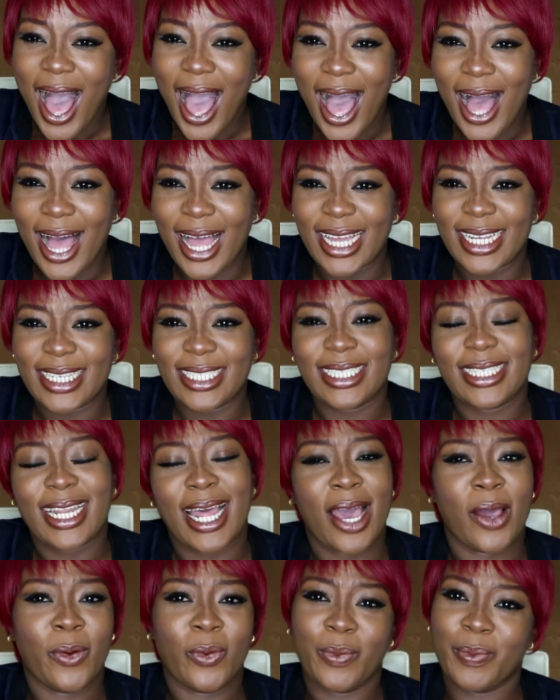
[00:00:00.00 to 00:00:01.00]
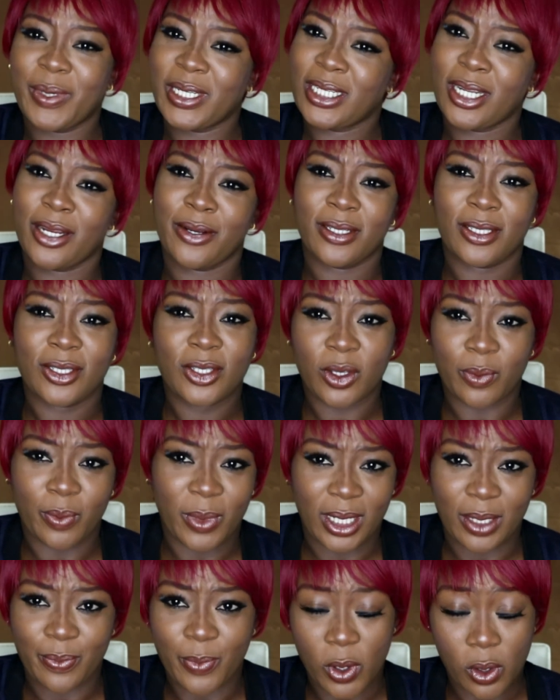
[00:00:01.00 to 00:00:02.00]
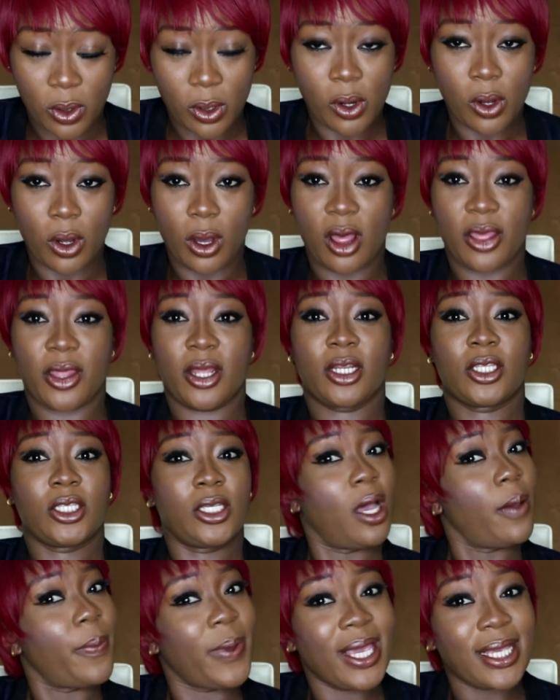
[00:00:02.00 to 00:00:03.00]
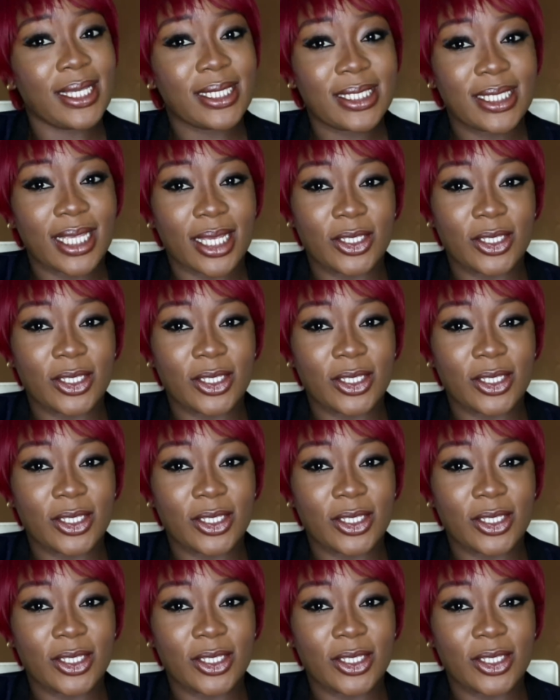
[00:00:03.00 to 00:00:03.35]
and I will be sharing so many more other topics.